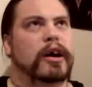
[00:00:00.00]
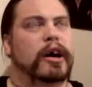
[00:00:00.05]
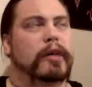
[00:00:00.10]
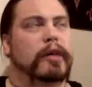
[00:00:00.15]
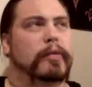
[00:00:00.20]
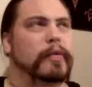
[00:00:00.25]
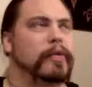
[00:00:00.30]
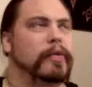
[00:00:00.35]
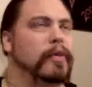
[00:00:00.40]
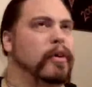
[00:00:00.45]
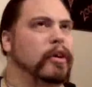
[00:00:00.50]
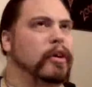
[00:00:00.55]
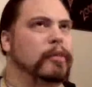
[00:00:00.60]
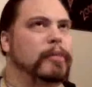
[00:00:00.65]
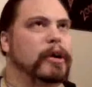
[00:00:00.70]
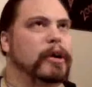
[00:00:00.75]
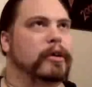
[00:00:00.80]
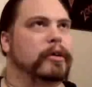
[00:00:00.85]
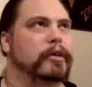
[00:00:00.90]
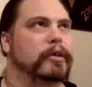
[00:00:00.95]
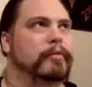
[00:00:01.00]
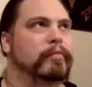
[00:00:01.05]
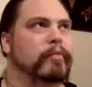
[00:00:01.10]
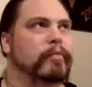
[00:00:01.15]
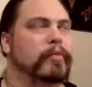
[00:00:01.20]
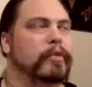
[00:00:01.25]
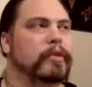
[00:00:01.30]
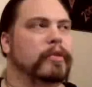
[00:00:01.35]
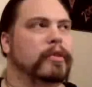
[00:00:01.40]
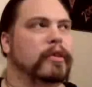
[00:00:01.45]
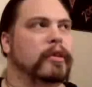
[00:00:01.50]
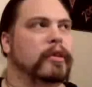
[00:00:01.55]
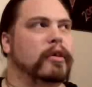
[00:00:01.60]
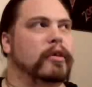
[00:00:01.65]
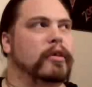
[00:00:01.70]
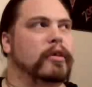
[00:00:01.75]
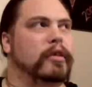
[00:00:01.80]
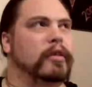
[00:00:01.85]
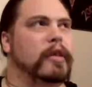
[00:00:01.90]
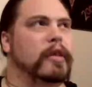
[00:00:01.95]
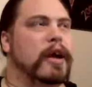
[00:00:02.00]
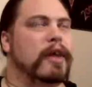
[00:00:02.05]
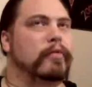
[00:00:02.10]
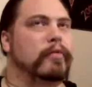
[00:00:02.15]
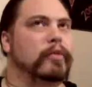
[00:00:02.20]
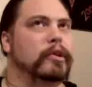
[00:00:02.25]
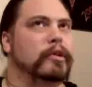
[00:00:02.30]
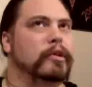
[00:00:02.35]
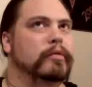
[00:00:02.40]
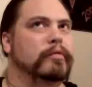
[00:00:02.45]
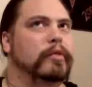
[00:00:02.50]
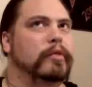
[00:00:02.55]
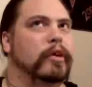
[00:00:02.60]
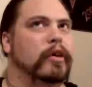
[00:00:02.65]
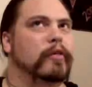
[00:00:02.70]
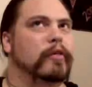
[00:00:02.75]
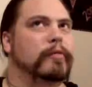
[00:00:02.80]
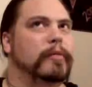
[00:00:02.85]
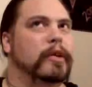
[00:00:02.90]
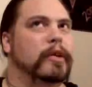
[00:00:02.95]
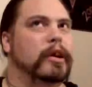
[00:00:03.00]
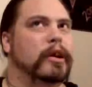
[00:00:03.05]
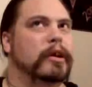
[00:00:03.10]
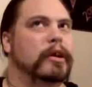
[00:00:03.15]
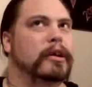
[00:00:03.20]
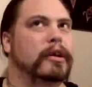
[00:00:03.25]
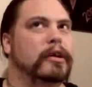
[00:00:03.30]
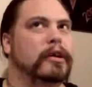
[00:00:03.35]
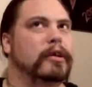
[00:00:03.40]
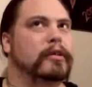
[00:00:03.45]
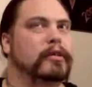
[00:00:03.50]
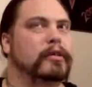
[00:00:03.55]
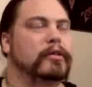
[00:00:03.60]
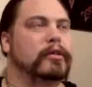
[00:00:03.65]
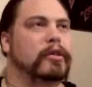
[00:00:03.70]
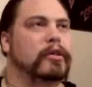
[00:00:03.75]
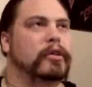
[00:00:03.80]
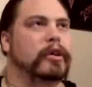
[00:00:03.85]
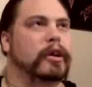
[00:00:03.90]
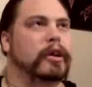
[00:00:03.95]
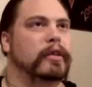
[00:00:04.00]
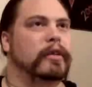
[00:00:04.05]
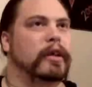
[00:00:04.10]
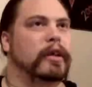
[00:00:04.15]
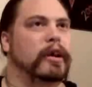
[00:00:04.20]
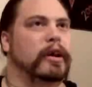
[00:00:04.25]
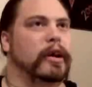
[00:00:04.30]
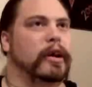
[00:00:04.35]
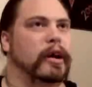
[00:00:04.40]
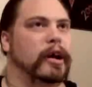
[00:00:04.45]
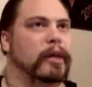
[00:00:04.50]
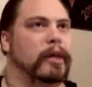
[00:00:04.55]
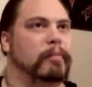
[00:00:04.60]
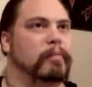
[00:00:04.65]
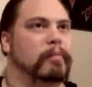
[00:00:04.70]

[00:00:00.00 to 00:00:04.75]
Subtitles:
I've thought about it. That would involve me learning the